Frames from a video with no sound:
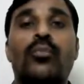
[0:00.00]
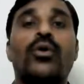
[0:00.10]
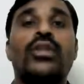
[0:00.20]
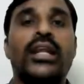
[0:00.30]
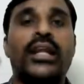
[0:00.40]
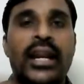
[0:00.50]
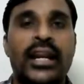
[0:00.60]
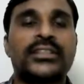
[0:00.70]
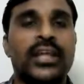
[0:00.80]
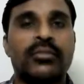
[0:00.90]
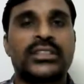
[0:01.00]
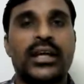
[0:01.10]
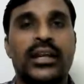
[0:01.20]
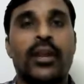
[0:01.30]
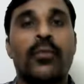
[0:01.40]
prove that the directors are
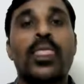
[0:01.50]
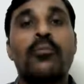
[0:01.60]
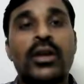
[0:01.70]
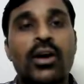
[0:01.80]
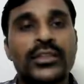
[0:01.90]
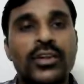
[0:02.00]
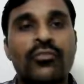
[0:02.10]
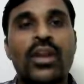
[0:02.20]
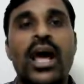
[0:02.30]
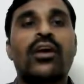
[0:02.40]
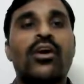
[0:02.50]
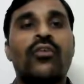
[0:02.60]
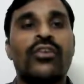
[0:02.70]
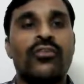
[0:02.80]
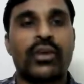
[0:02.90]
misconduct because of lack of
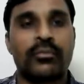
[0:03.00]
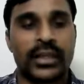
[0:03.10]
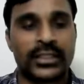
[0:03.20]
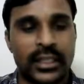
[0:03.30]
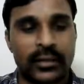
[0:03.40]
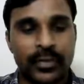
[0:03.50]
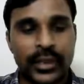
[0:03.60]
information.